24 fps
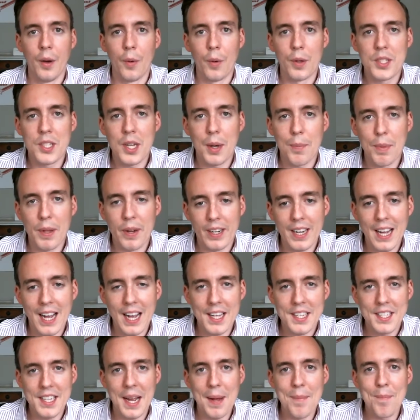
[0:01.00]
What's up there,
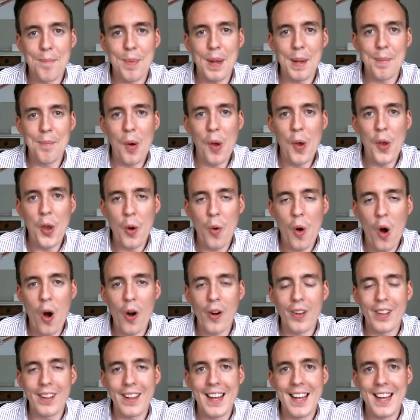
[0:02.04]
guys? I'm Pete Mundo,
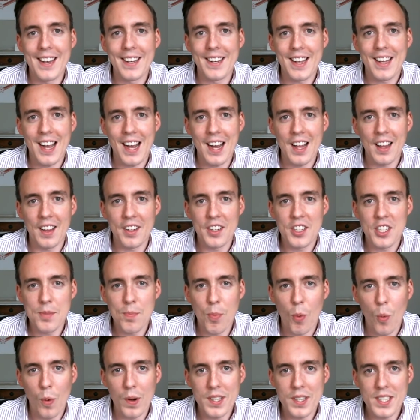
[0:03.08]

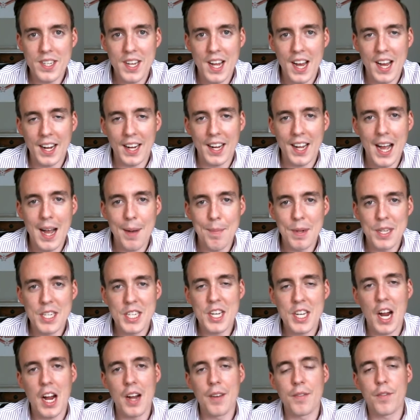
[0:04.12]
HeartlandCollegeSports.com. It's
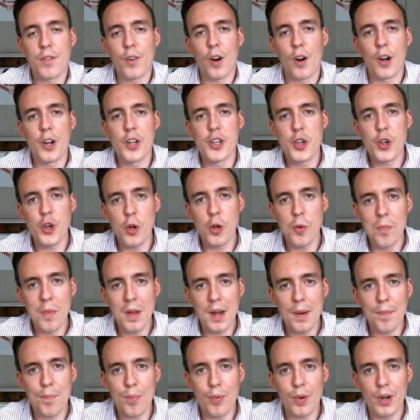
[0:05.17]
time for our two
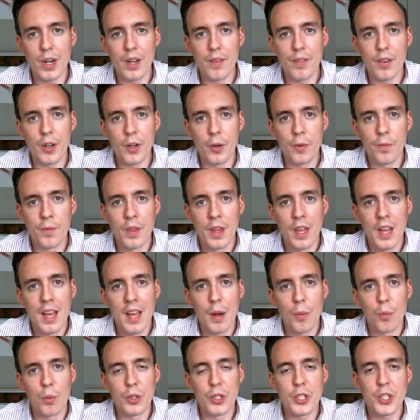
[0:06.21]
minute preview.
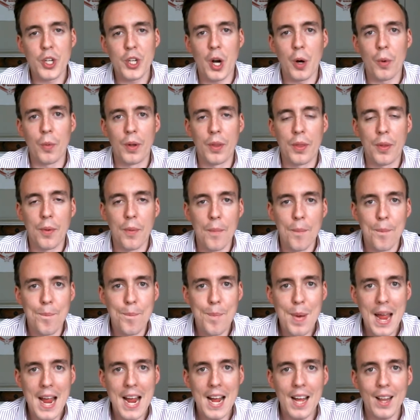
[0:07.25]
We'll start with
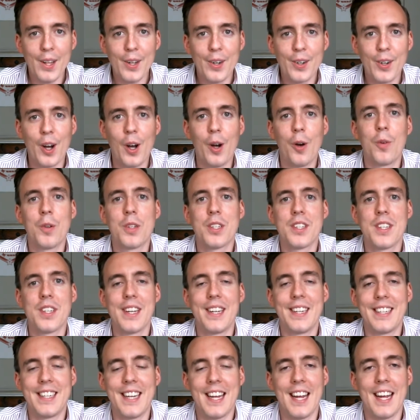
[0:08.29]
Baylor hosting
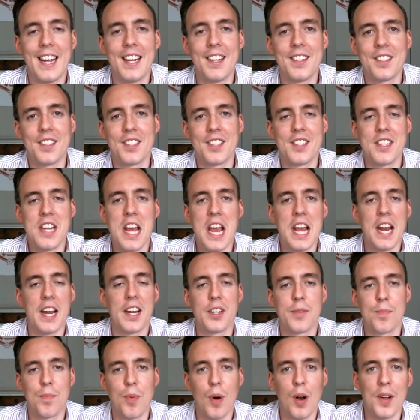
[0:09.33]
Kansas State. It's
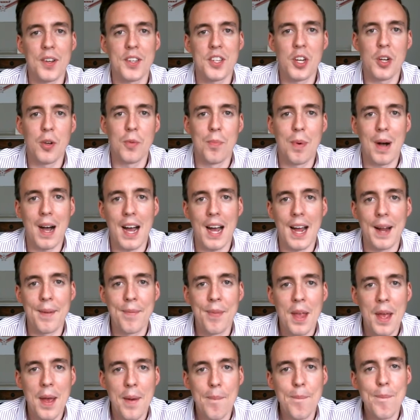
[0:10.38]
brought to you by
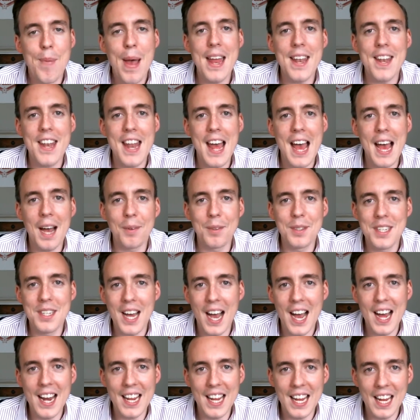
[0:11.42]

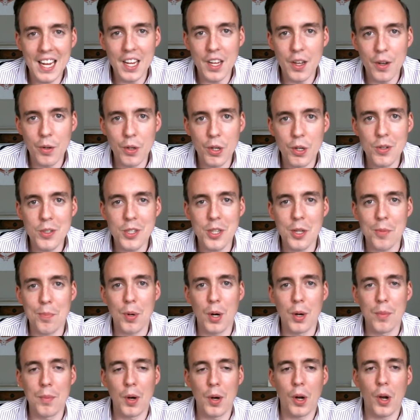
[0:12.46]
betnow.eu. Use the
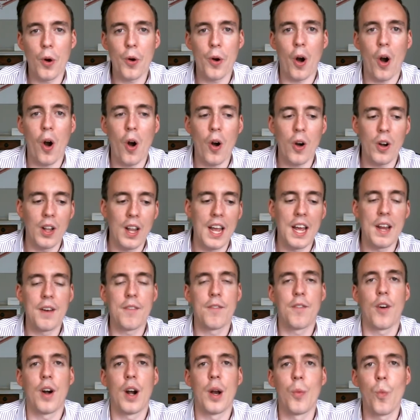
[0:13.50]
promo code Heartland
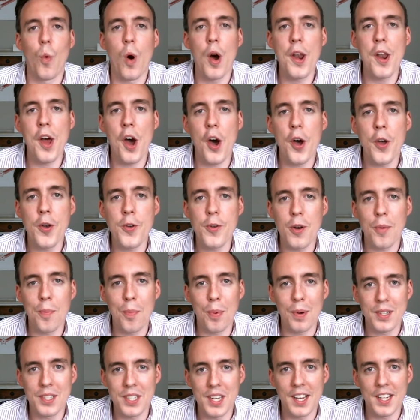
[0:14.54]
for a
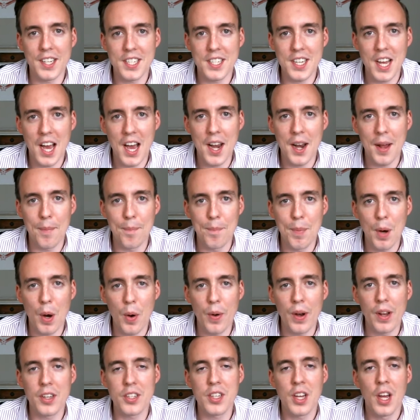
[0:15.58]
100% sign up
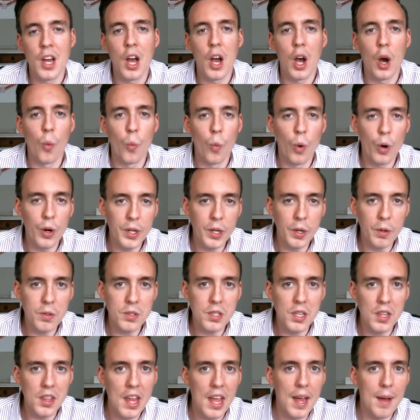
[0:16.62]
bonus. We're
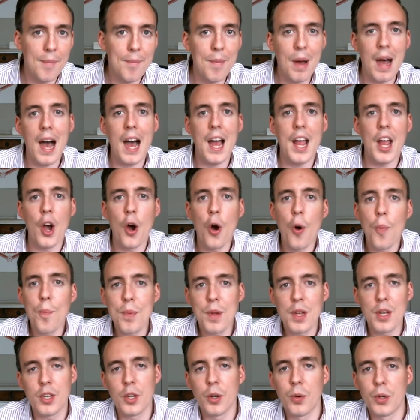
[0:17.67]
using them. I hope
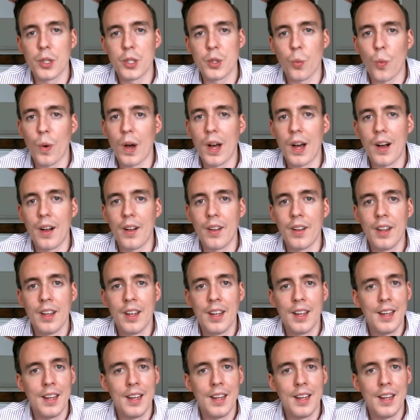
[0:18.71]
you do as well.